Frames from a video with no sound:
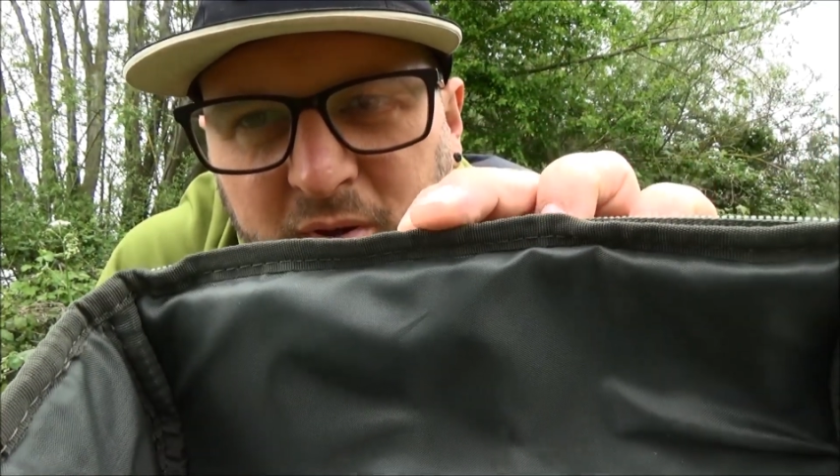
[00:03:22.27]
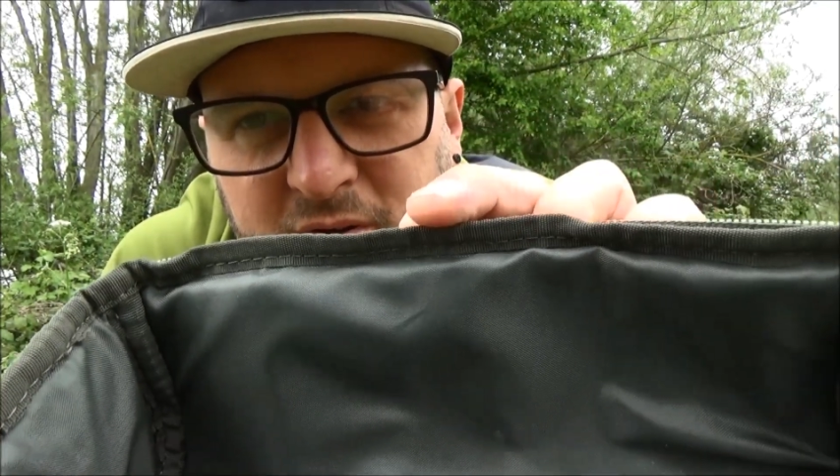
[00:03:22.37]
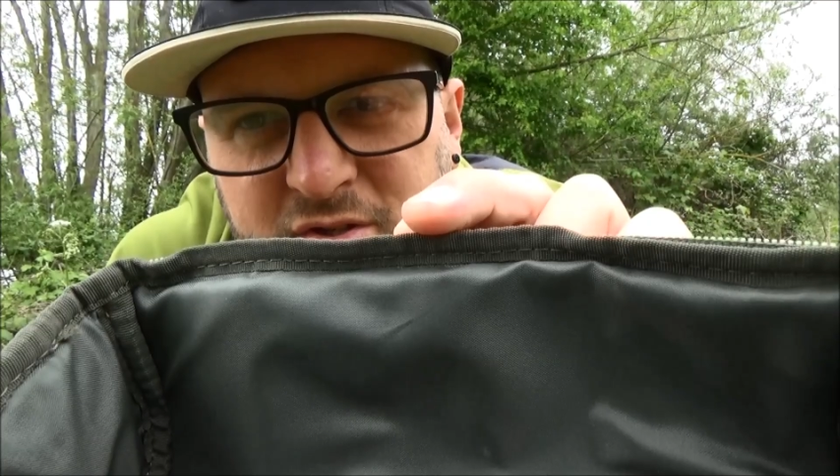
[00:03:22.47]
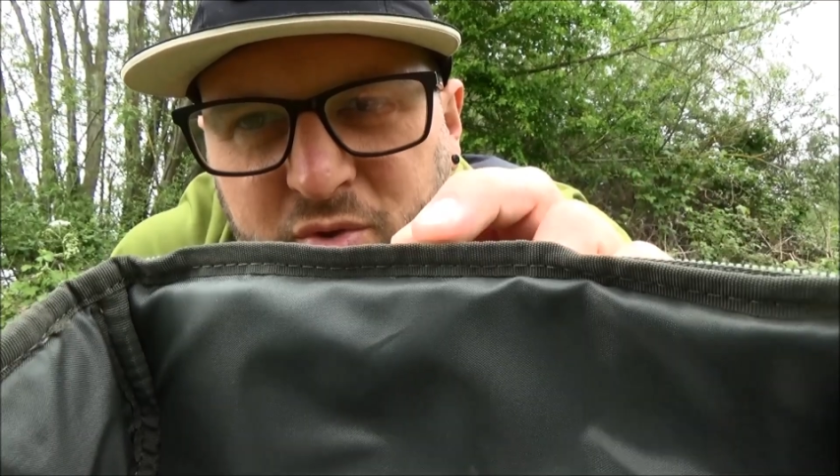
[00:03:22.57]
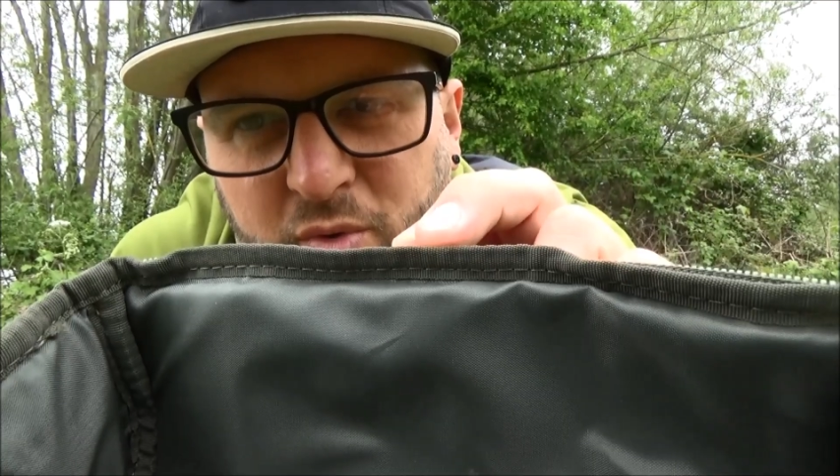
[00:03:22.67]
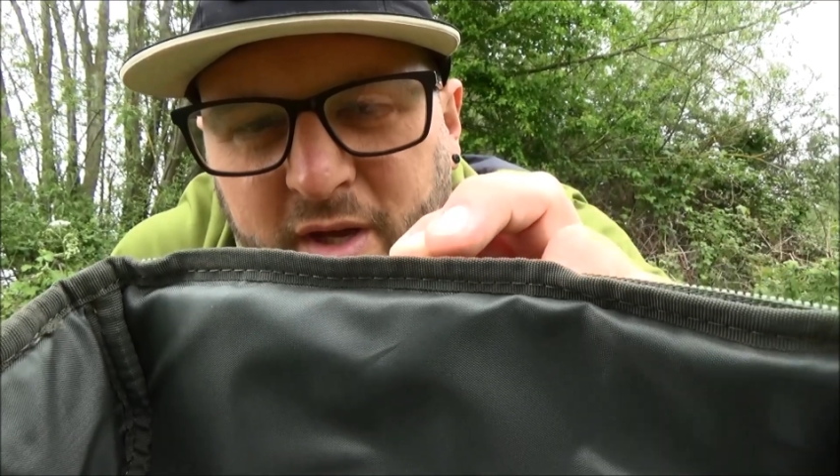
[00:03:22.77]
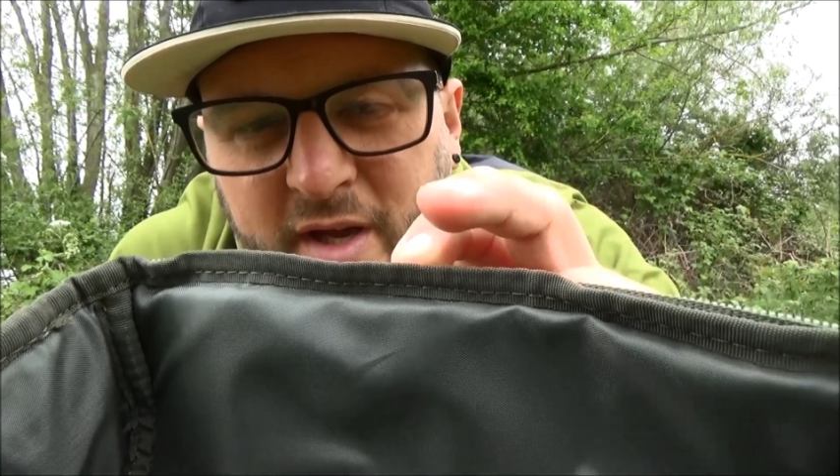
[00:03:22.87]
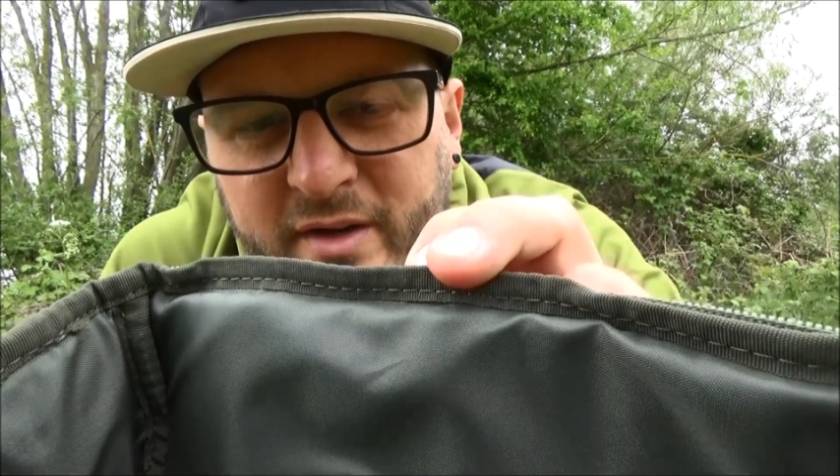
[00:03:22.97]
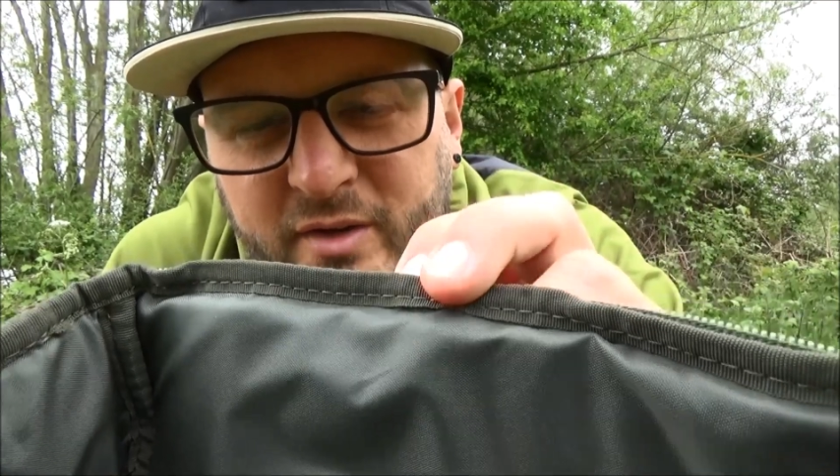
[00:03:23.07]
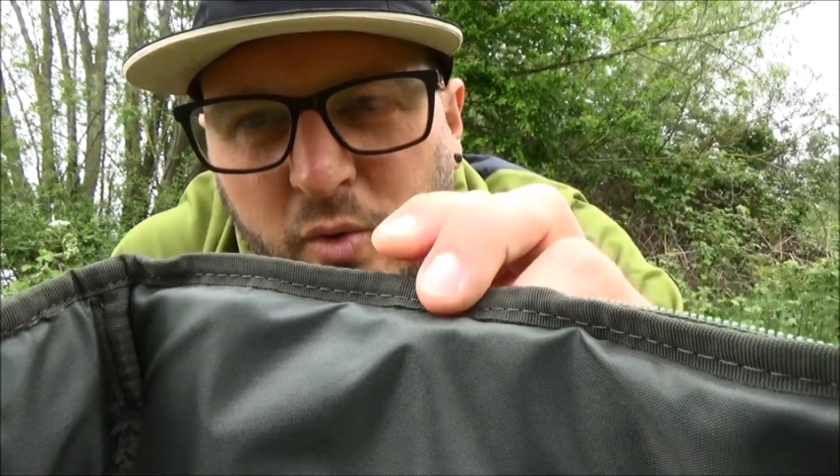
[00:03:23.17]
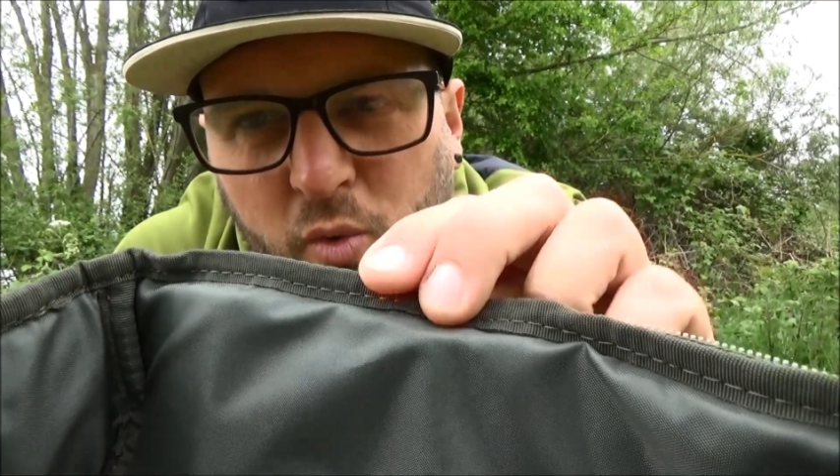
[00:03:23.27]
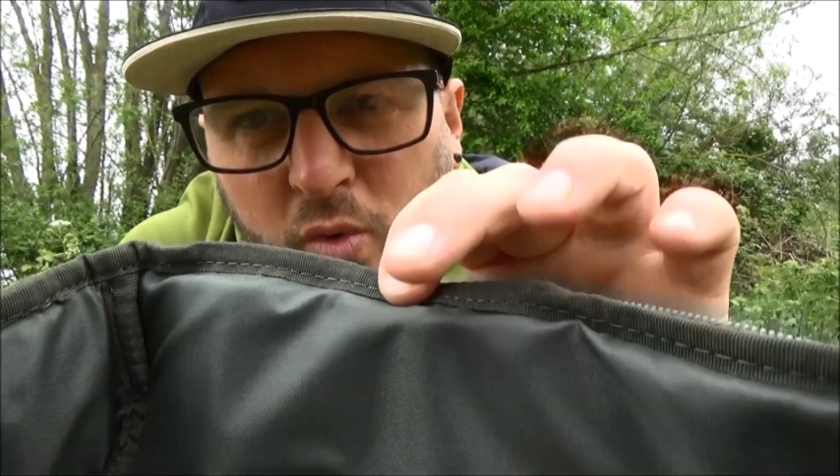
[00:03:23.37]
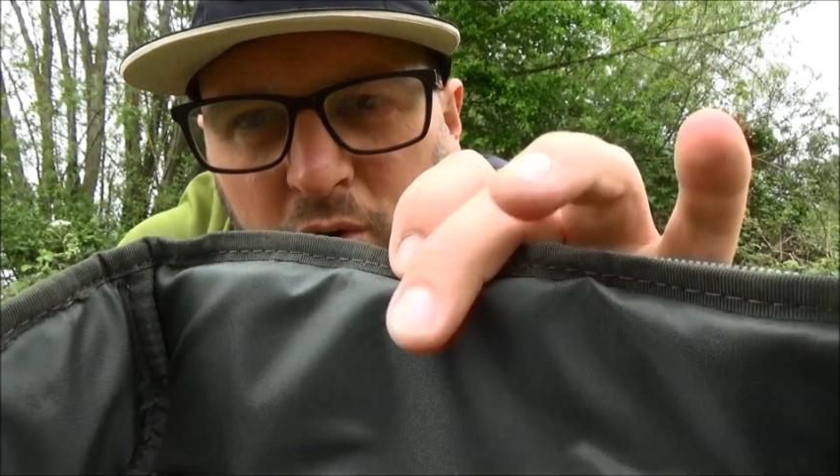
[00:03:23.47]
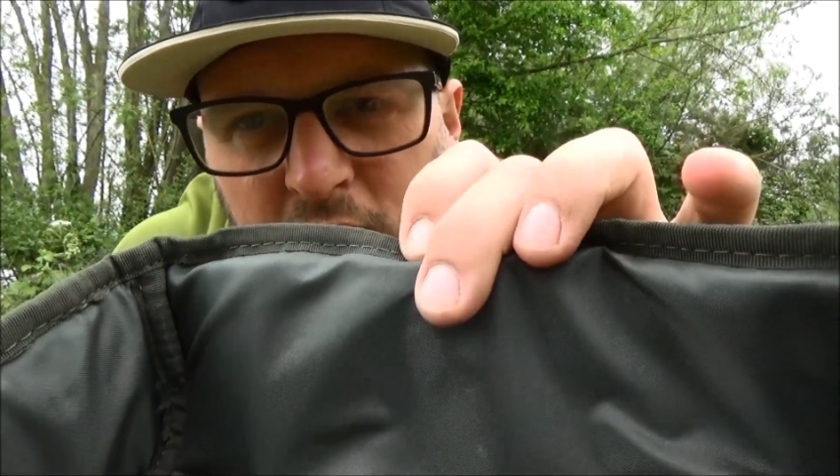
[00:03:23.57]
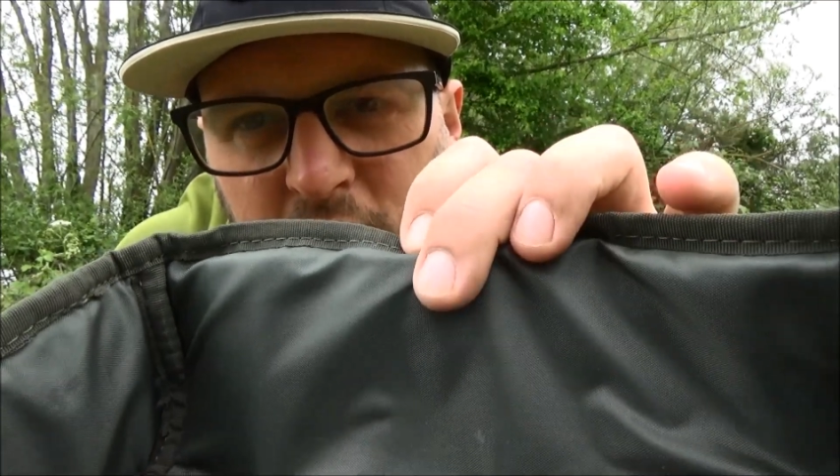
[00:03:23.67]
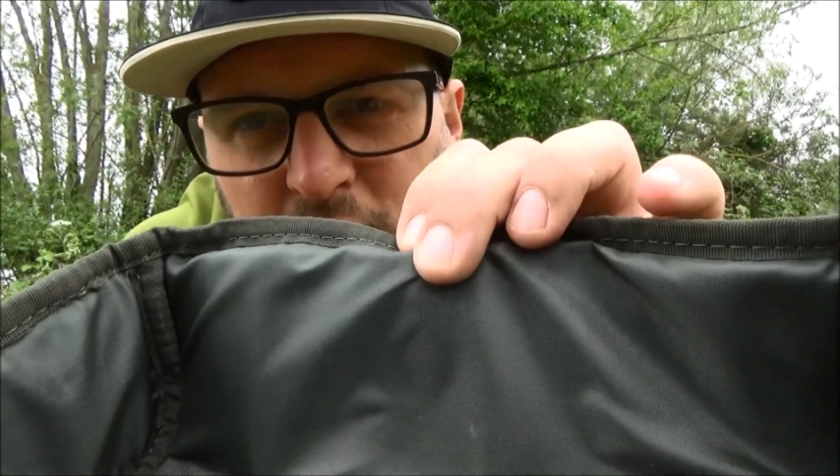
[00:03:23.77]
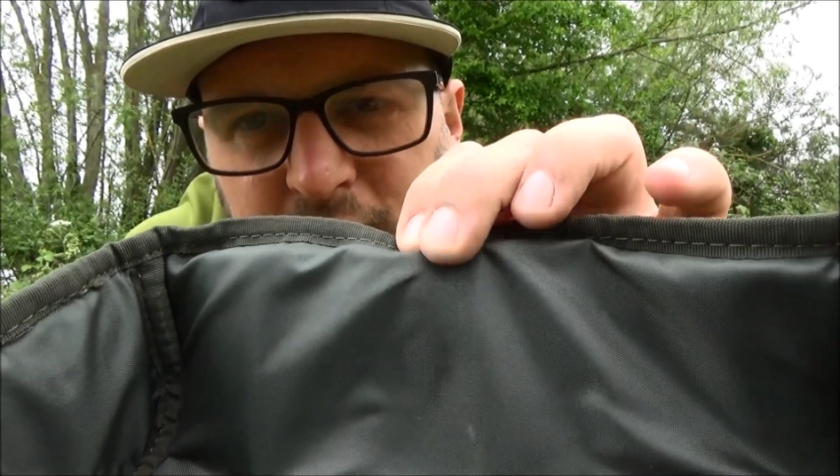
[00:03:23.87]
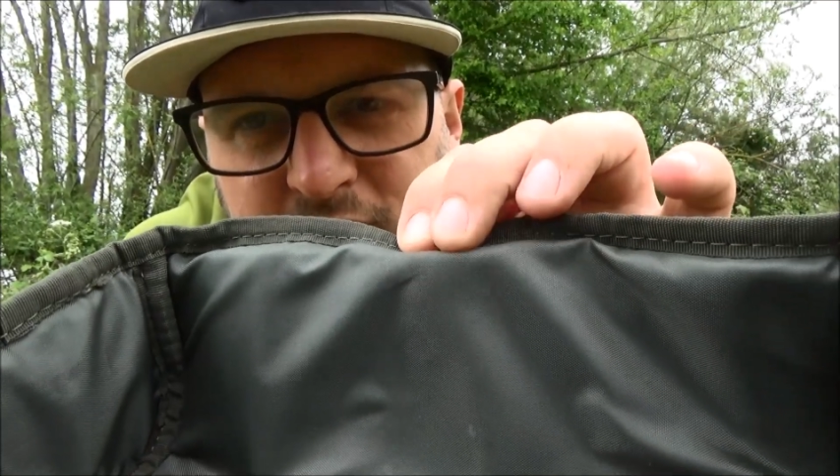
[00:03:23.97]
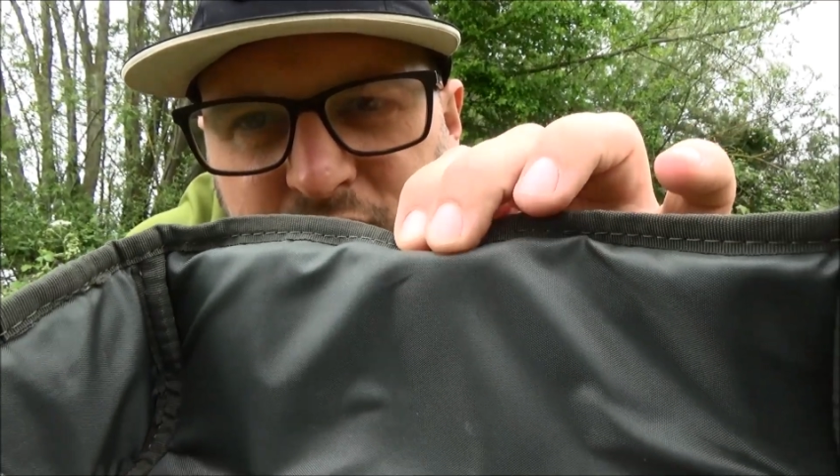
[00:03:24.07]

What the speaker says: it's not getting caught on that